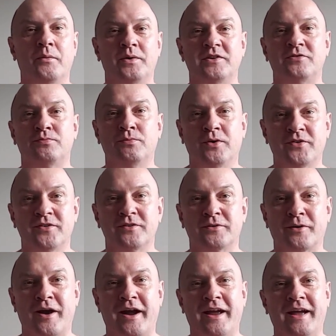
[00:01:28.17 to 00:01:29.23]
which wasn't
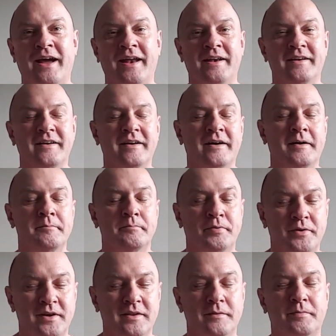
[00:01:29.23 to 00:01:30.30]
great, and I'm
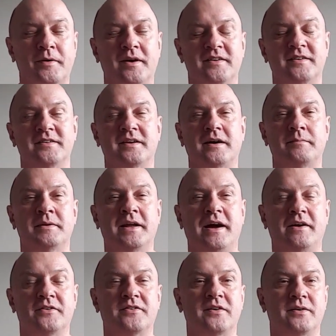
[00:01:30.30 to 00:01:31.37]
putting the prices up
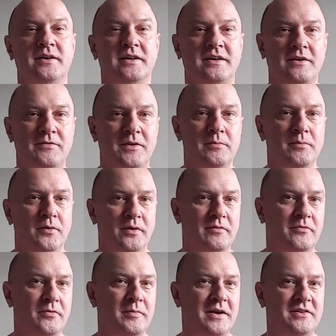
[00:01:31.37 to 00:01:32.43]
now, so I'll give you more
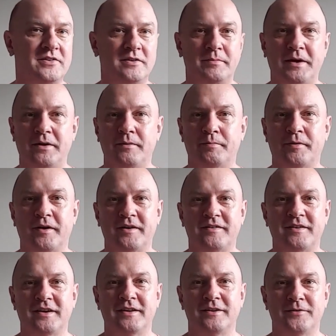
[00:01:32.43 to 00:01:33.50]
information about the
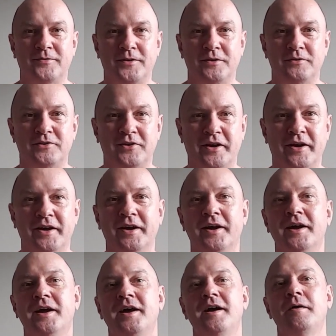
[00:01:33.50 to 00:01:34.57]
pricing in the future.
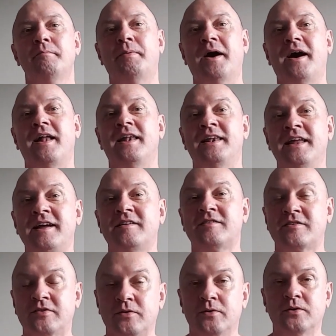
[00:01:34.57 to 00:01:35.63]
But
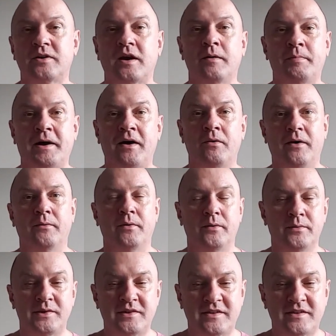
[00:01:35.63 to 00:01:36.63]
let's talk about what we're